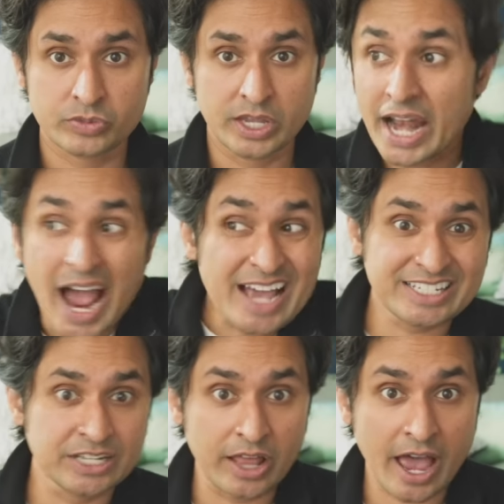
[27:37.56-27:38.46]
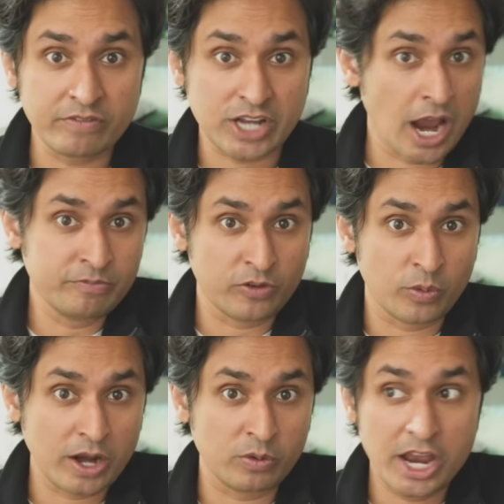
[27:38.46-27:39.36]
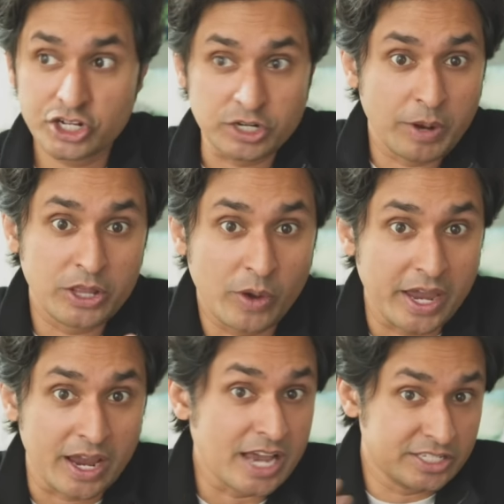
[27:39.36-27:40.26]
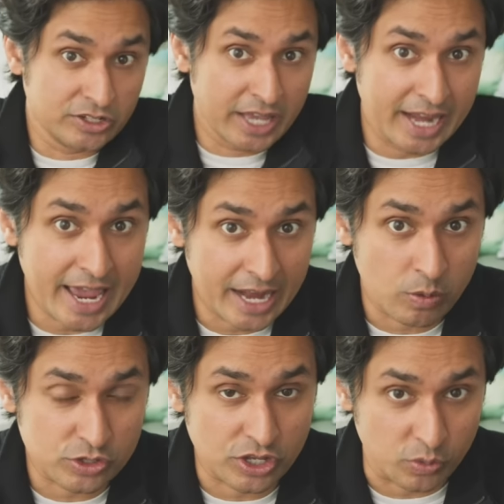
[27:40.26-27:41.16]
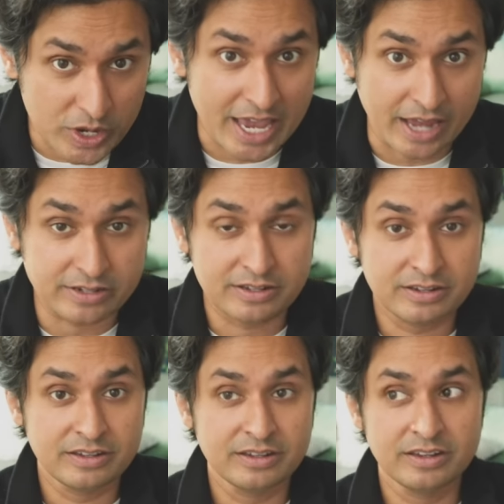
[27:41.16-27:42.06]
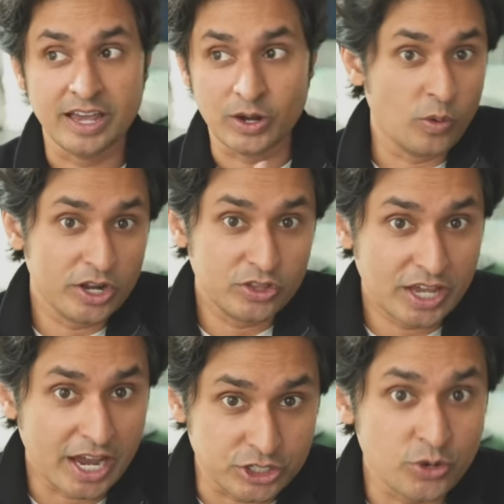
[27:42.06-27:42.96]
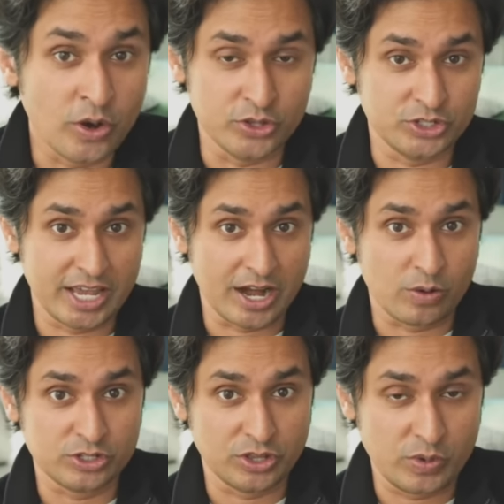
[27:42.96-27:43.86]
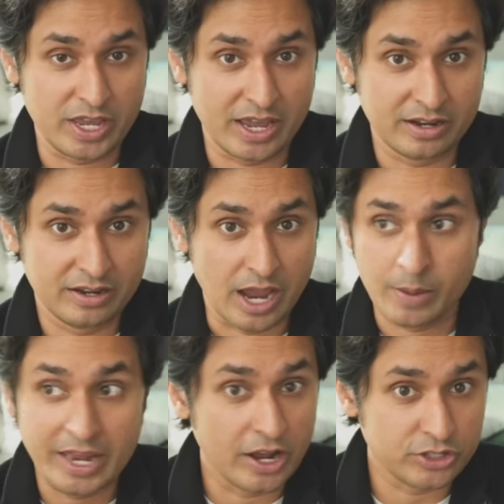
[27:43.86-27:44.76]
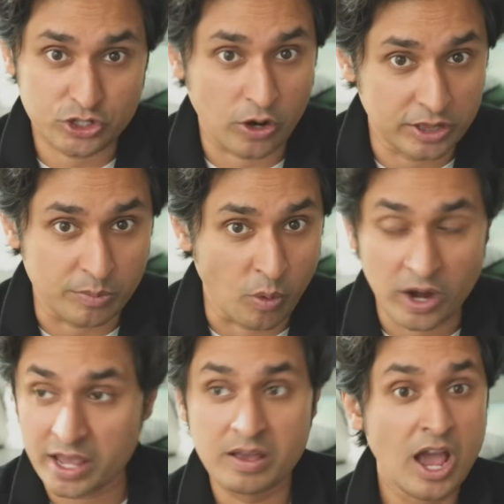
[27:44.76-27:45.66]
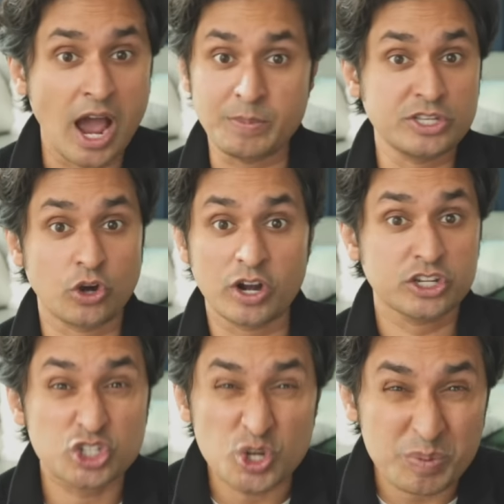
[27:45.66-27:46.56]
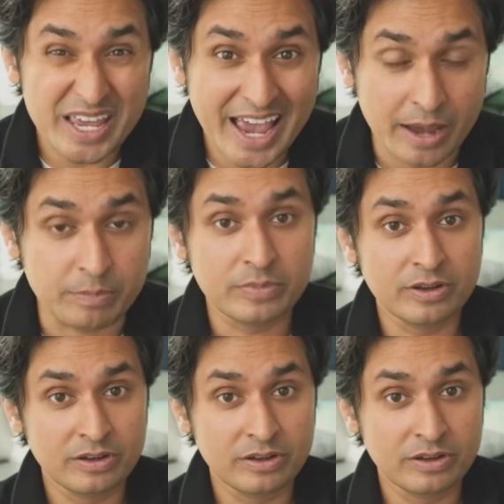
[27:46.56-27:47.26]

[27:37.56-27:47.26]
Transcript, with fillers: And I still have time for recreation. By the way, I still get eight hours on the weekend. And what do you think I do on those eight hours on the weekend? I may not start in the morning, I may start at 2 p.m.,